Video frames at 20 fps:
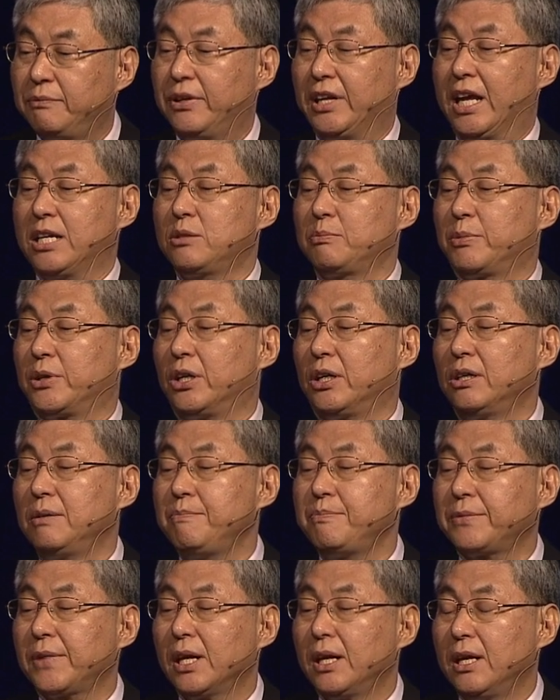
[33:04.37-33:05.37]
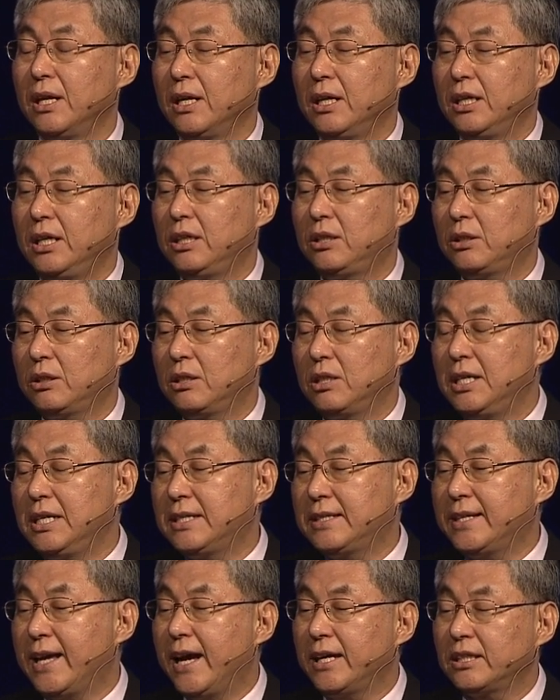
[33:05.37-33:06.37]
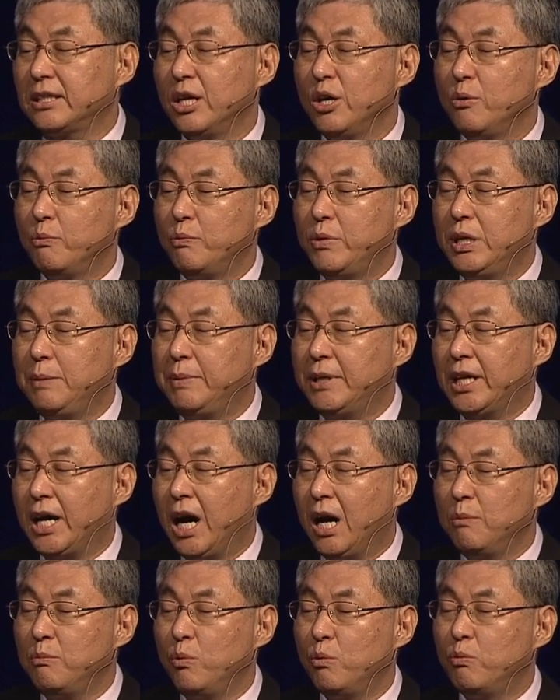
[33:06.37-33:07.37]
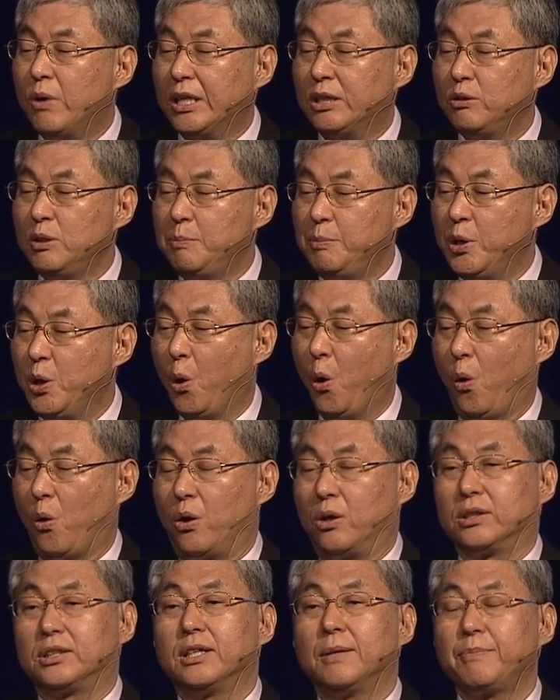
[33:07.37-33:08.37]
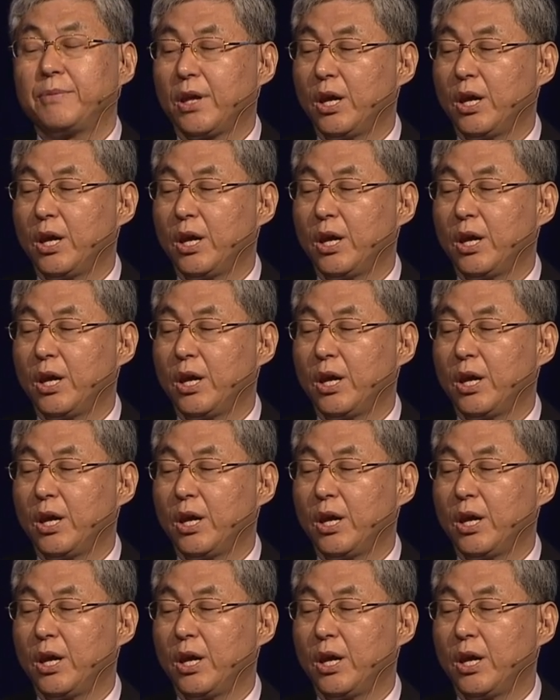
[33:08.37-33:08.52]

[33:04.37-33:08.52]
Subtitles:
philosopher. He said, "We become what we behold.